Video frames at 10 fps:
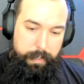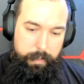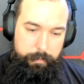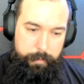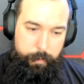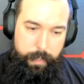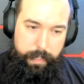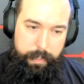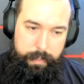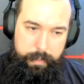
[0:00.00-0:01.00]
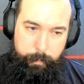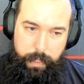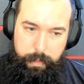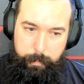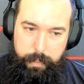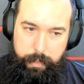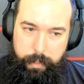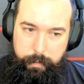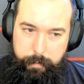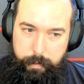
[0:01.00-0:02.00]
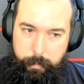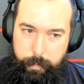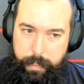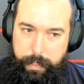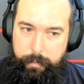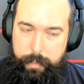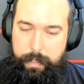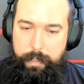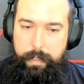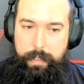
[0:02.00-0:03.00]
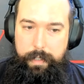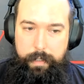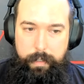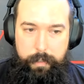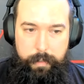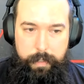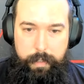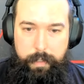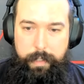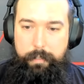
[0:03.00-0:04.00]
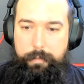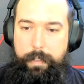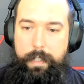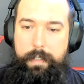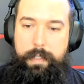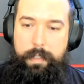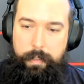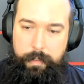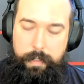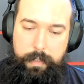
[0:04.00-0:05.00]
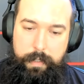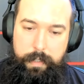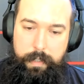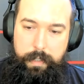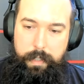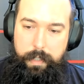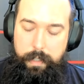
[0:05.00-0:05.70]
if you cannot make money from privacy, then you're not gonna have funds and you're not gonna